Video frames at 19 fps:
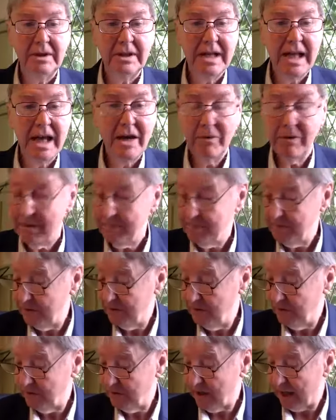Now we're up
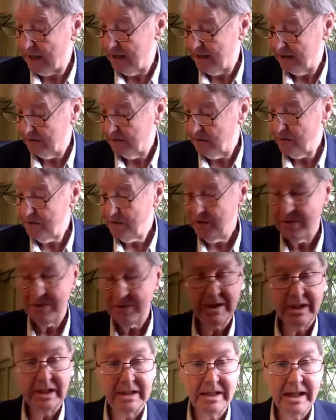to conscious
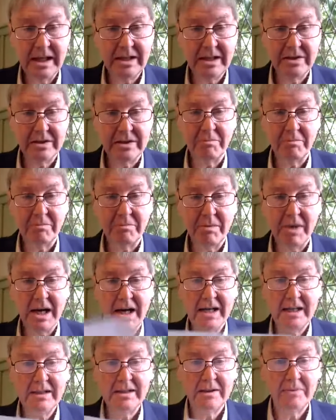and intelligent
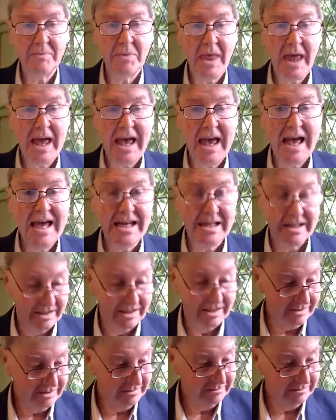mind and